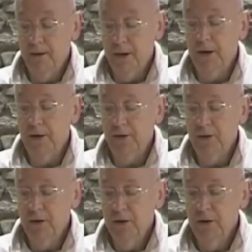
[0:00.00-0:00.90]

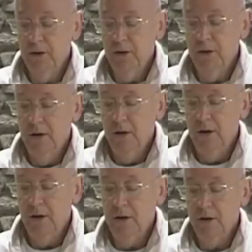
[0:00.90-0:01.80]
night,
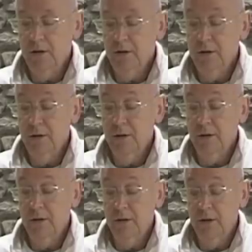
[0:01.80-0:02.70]

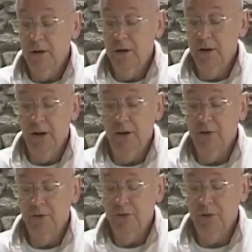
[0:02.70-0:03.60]
in a
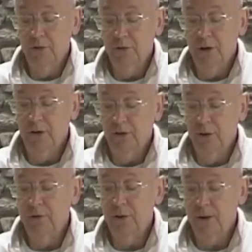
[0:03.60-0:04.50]
night of great
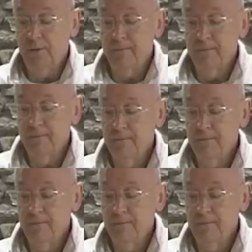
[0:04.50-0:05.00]
suffering,